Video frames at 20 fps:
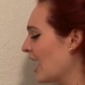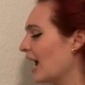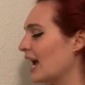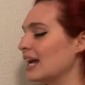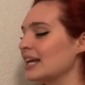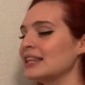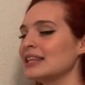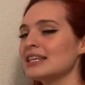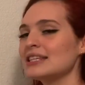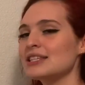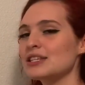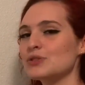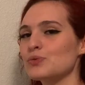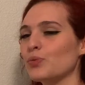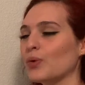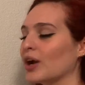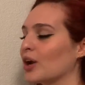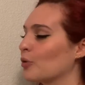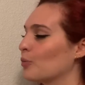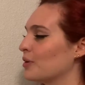And this is
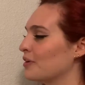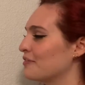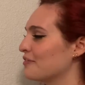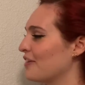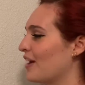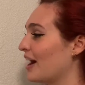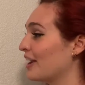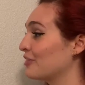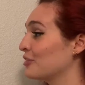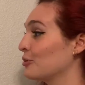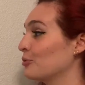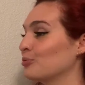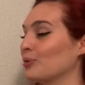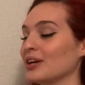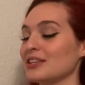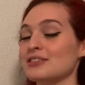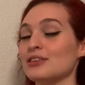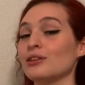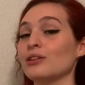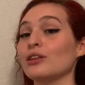where we find the
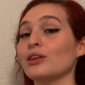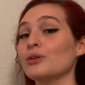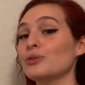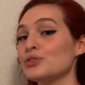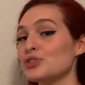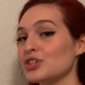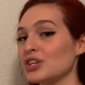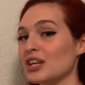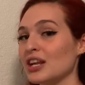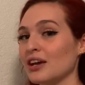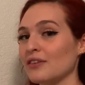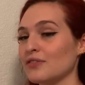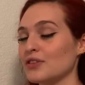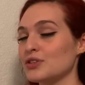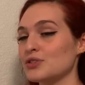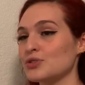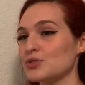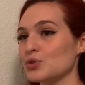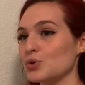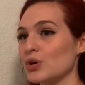resolution of the
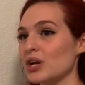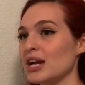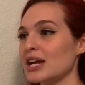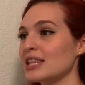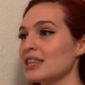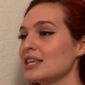story.